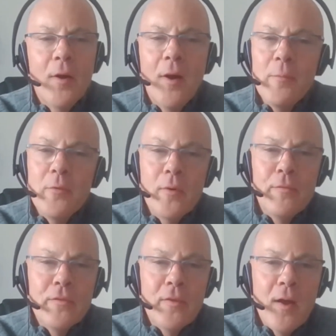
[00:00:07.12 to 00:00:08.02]
I'm doing
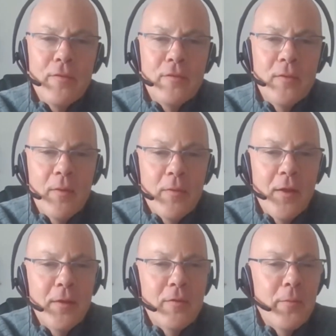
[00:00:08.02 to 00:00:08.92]
fantastic.
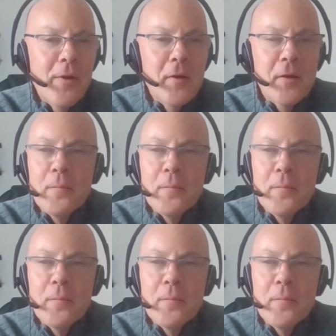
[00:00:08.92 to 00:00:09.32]
Thank you very much.